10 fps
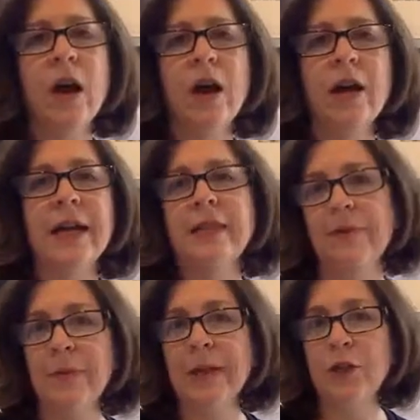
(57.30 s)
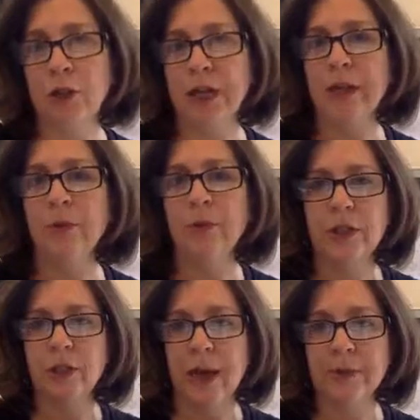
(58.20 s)
Except for my tree,
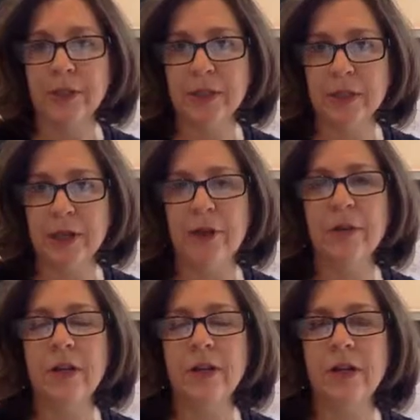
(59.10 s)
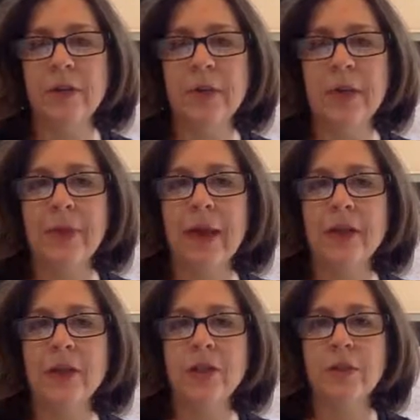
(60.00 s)
which collapses down, and I'll tell you about that
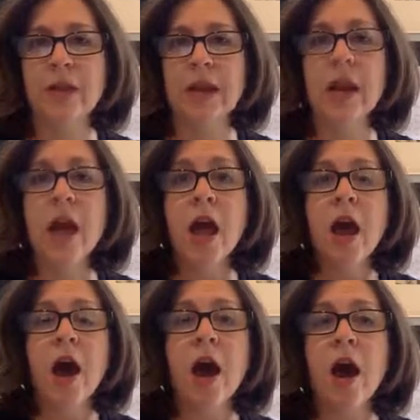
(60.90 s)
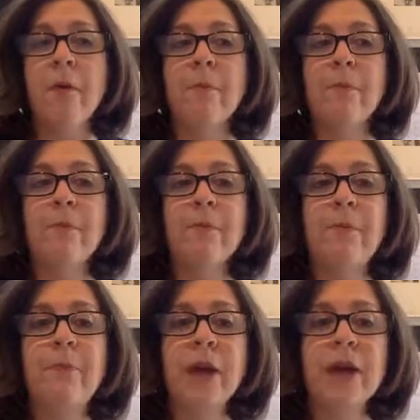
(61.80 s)
in just a minute.
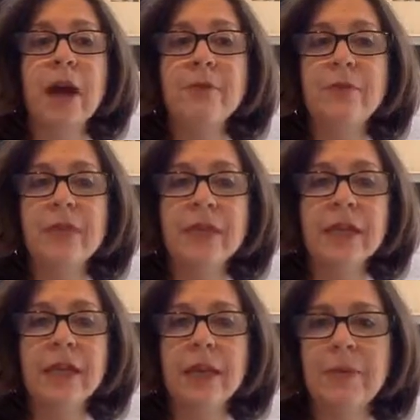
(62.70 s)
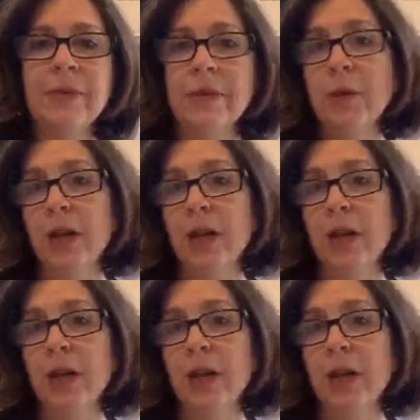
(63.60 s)
But I really keep it simple, and